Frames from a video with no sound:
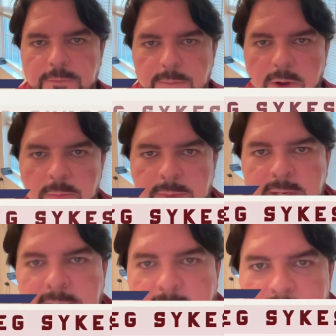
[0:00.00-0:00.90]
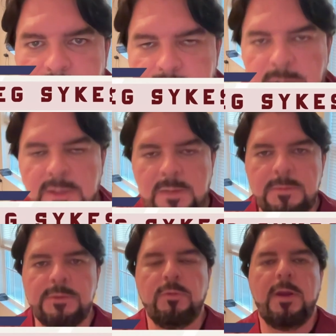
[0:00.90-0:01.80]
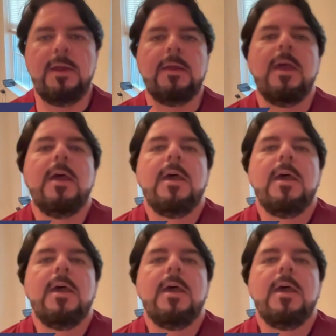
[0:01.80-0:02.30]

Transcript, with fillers: Football Maniacs. My name is Greg,